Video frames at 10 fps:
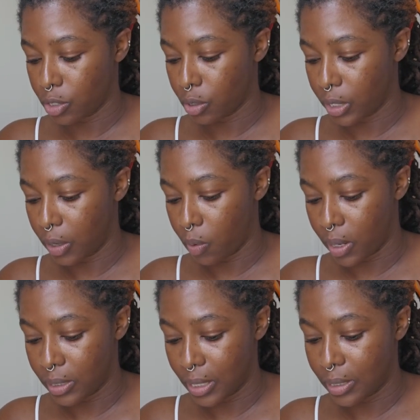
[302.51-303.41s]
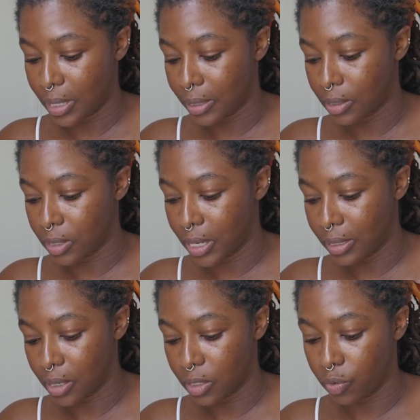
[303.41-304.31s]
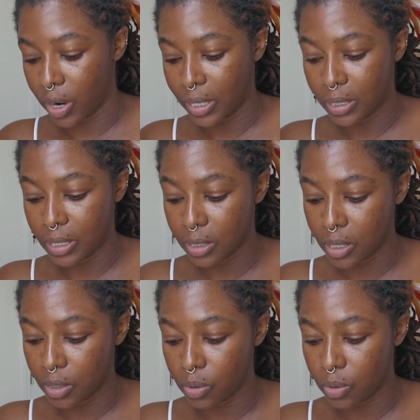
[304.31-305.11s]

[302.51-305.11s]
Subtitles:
So they wanted status letters for existing